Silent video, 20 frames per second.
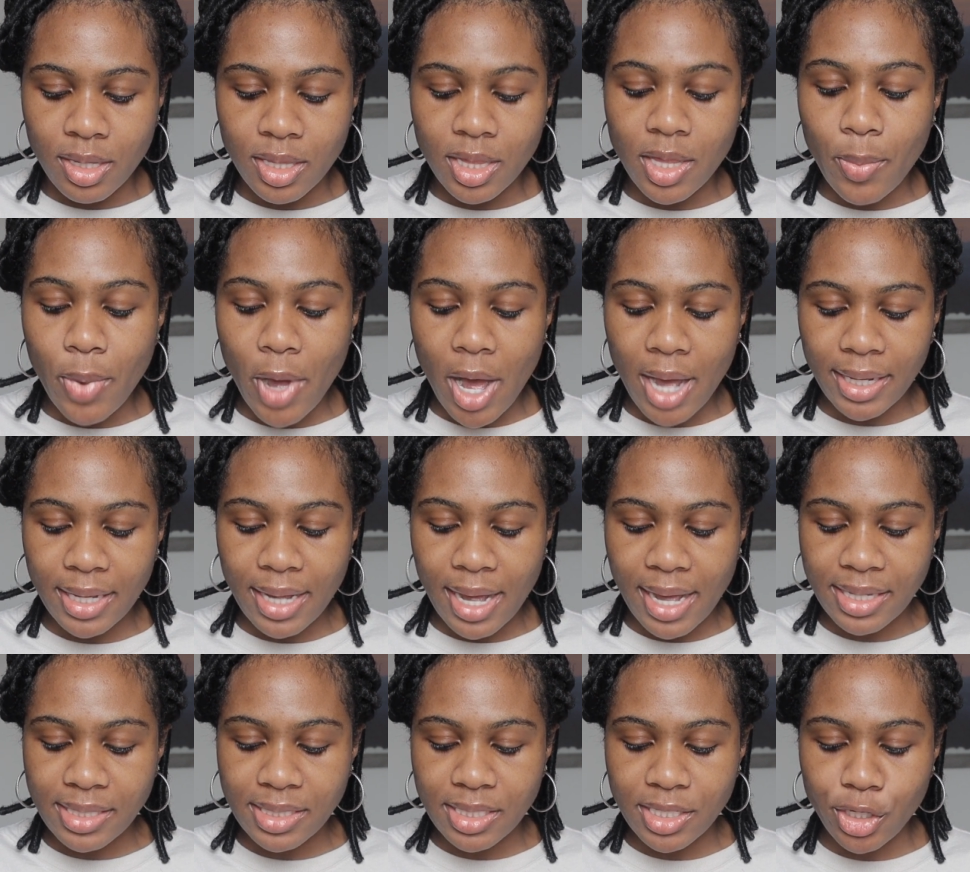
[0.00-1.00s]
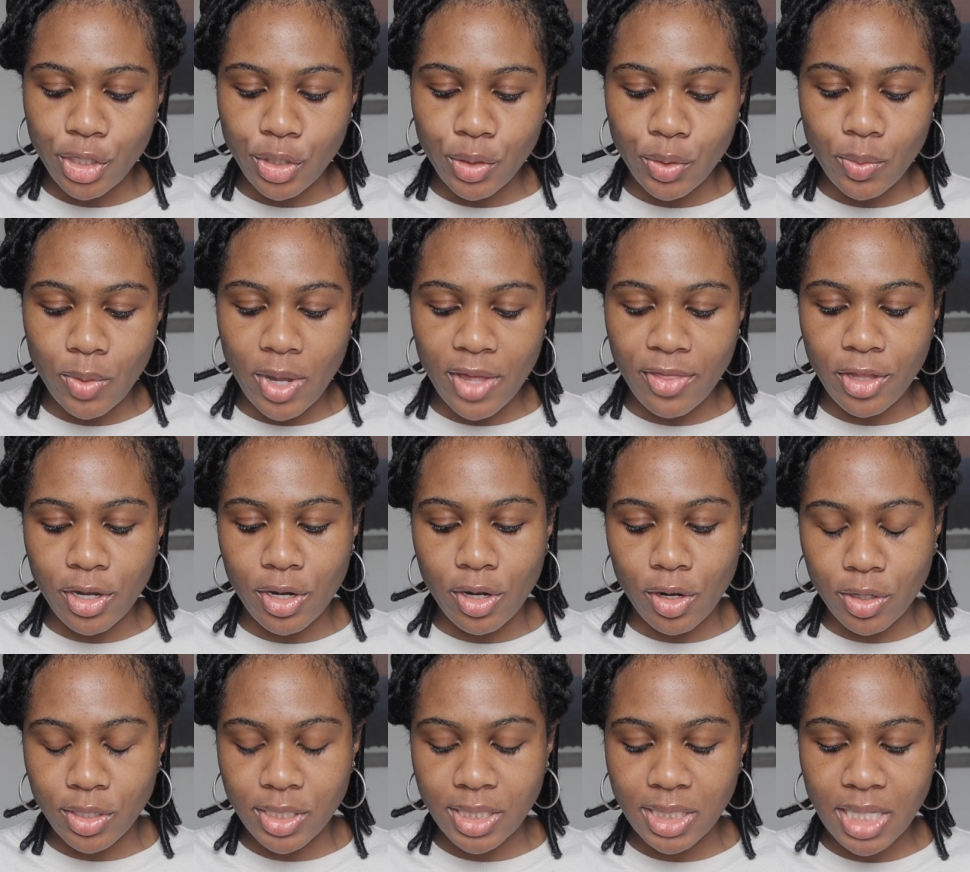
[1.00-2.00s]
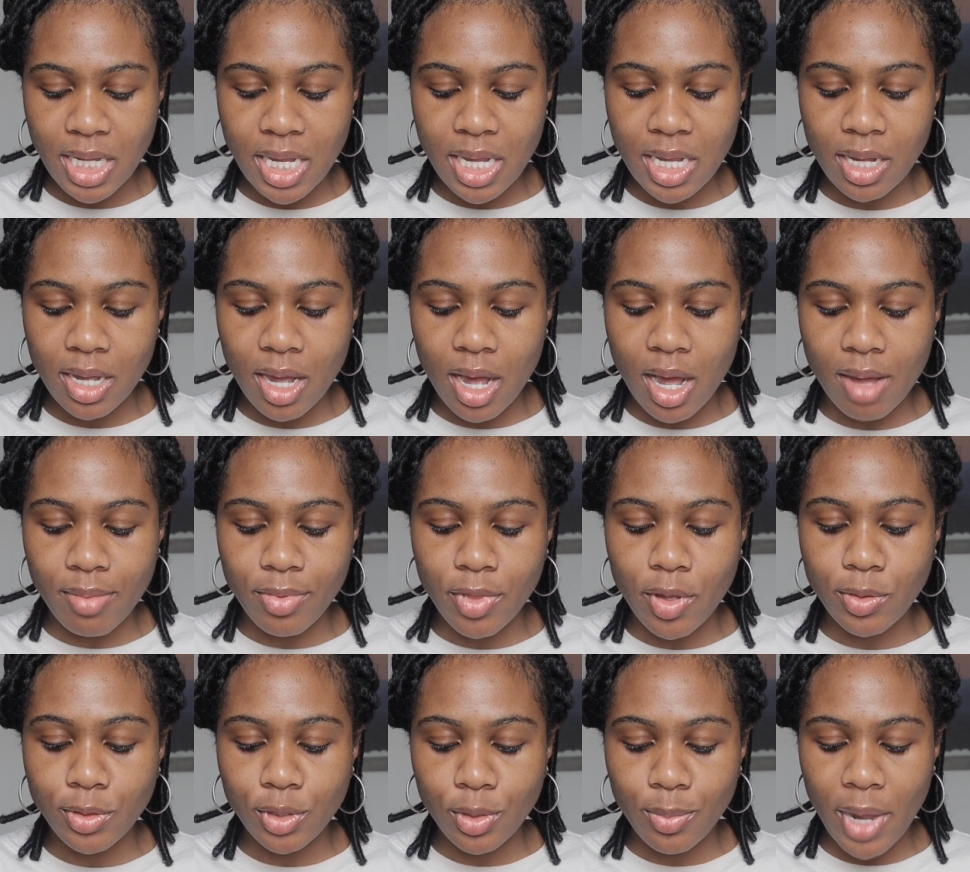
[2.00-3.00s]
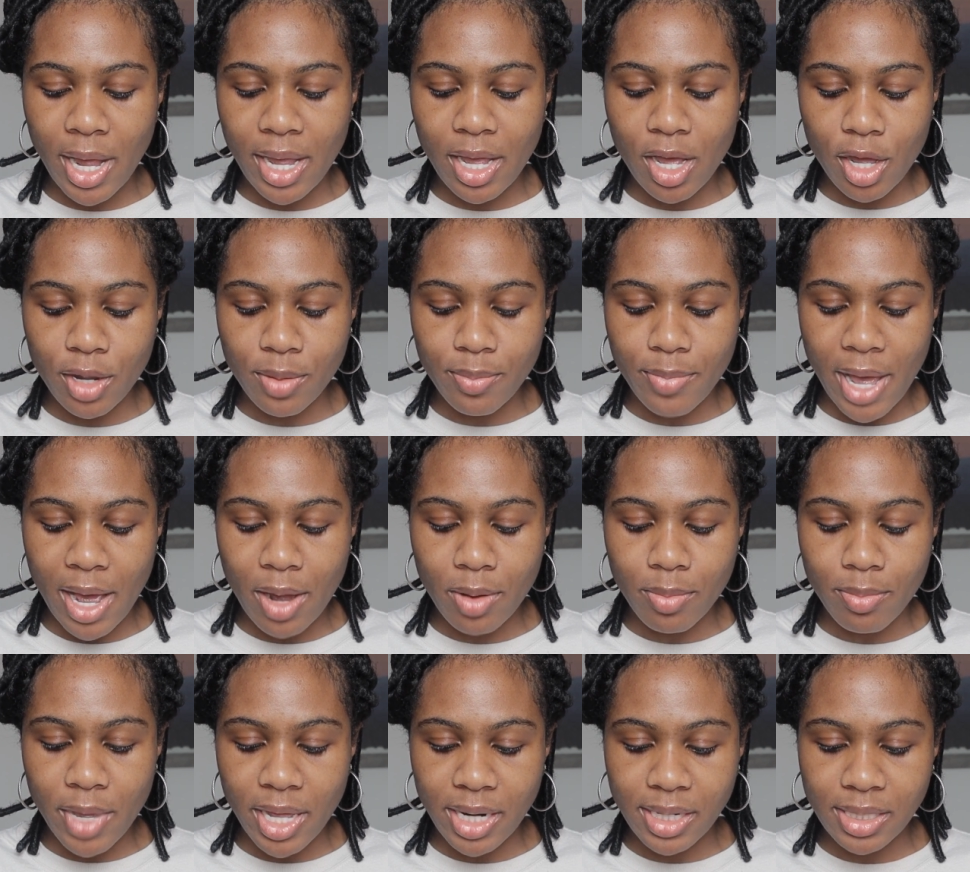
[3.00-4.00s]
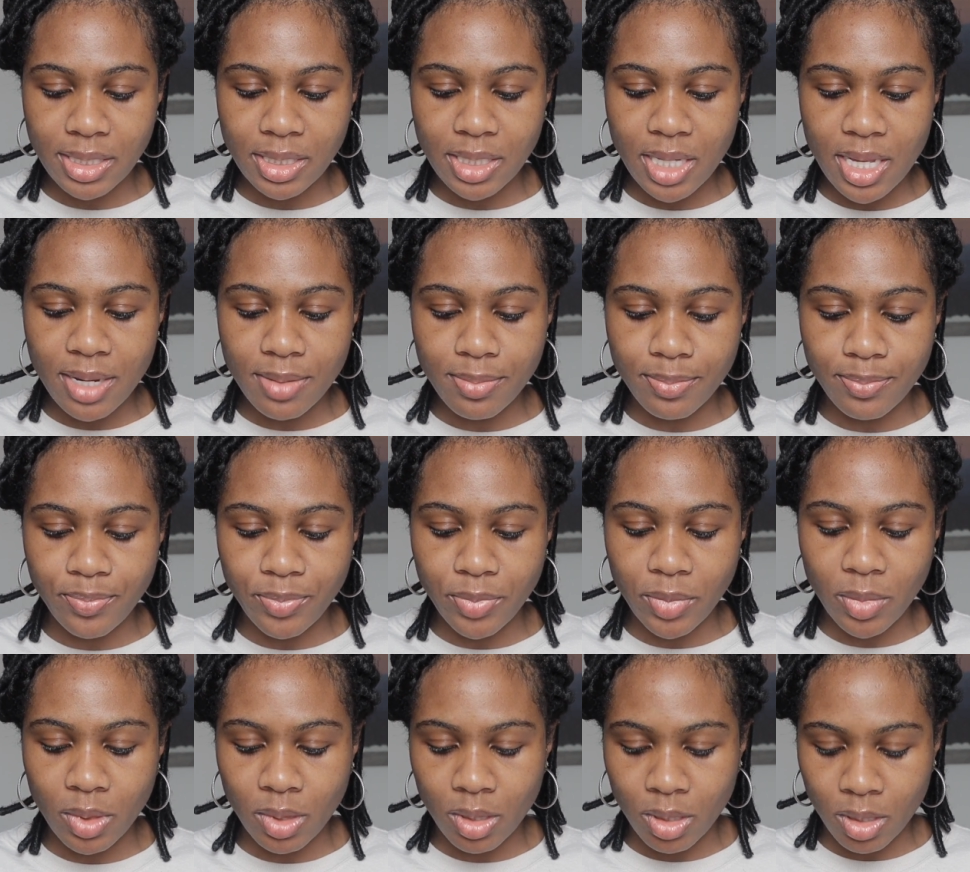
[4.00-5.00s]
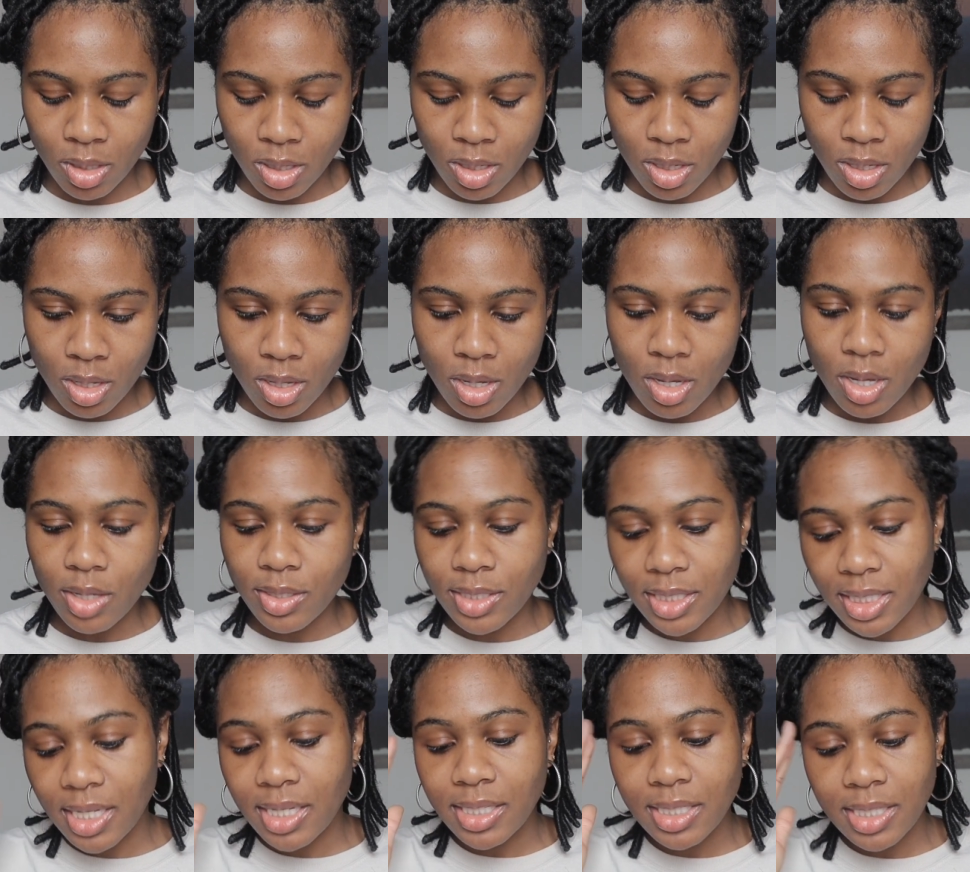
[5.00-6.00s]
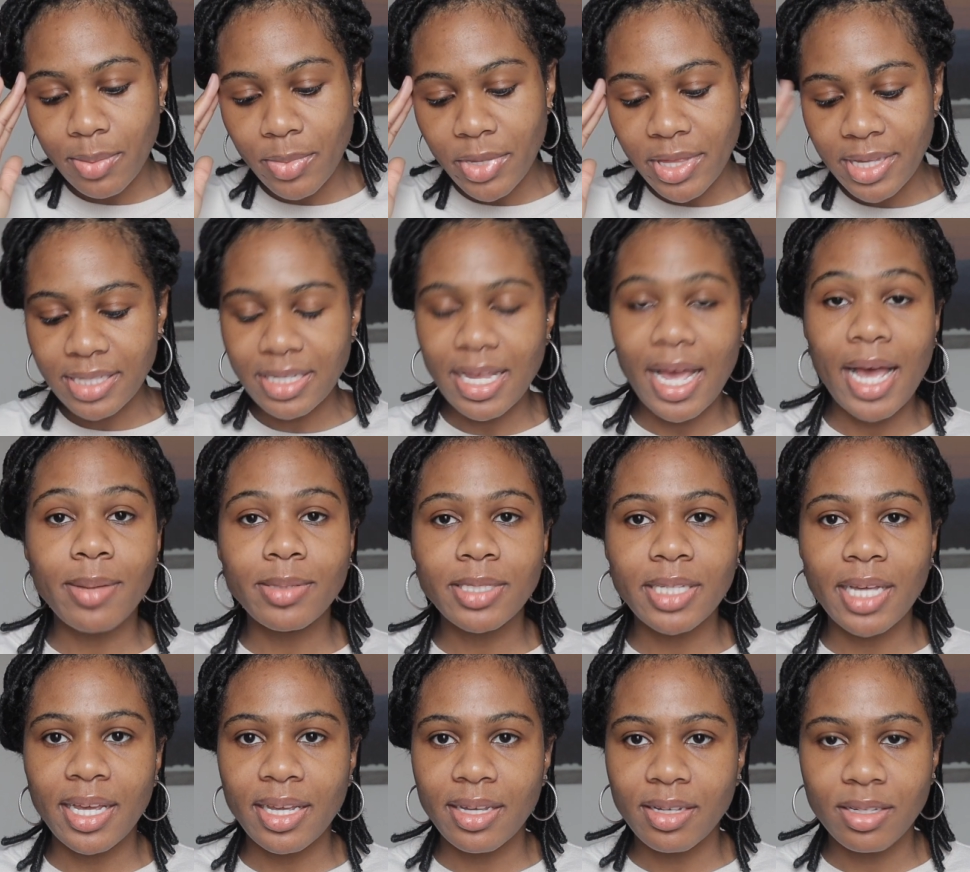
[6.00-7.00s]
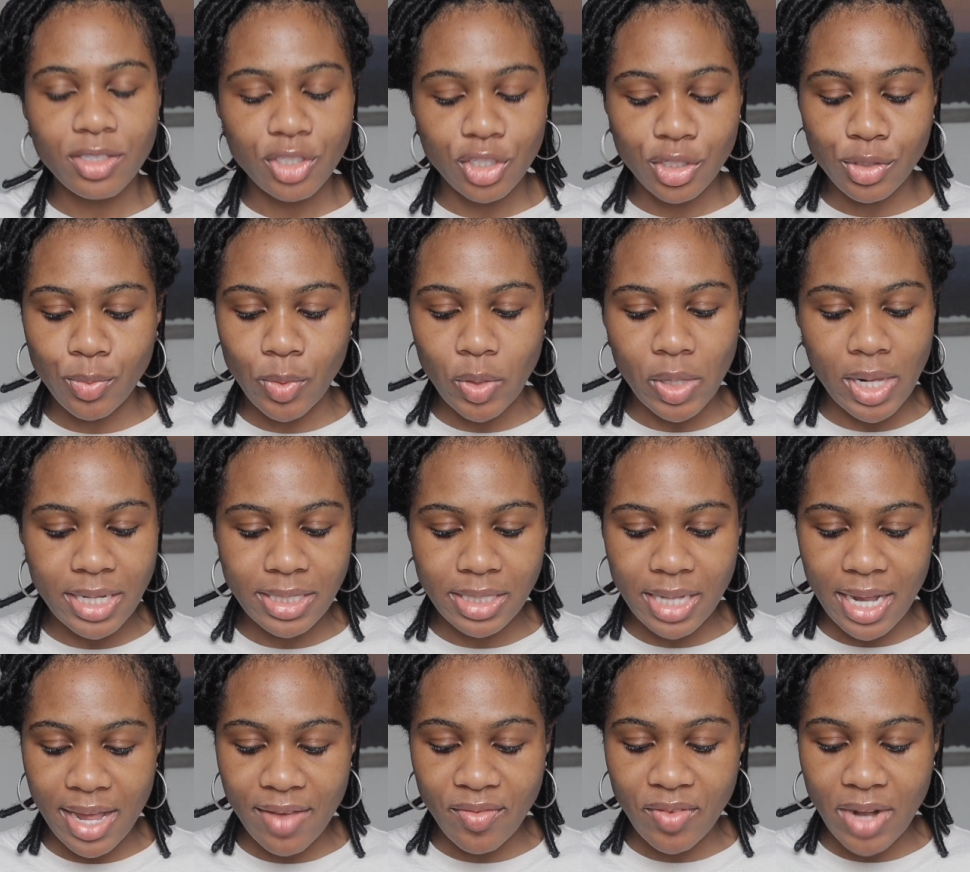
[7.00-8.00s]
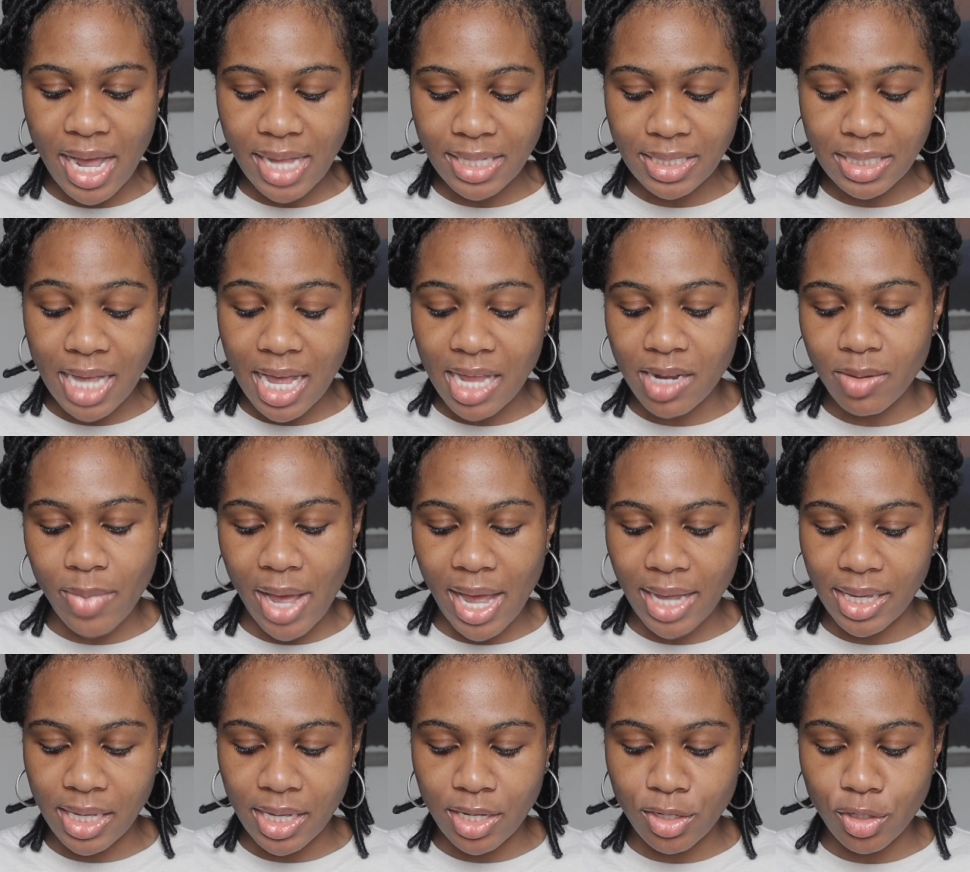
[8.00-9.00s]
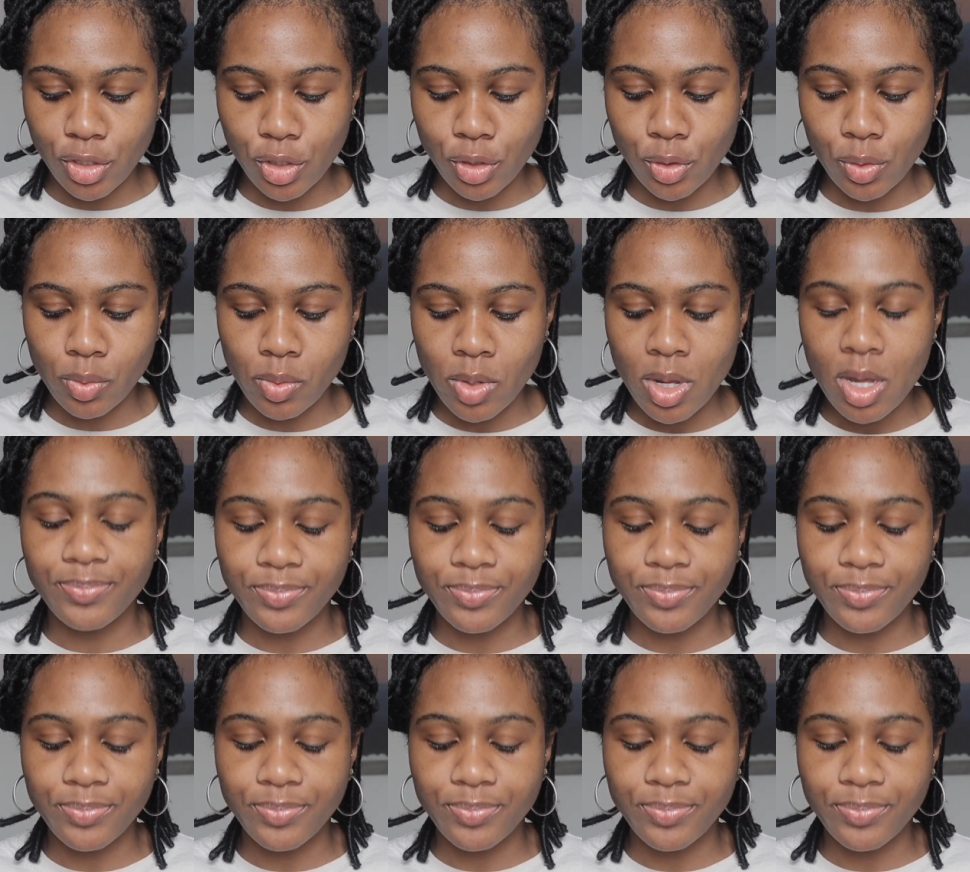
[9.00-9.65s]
The Pocket ICU and the nursing, those are by Unbound Medicine. See, some of these apps I just realized I have not signed back into.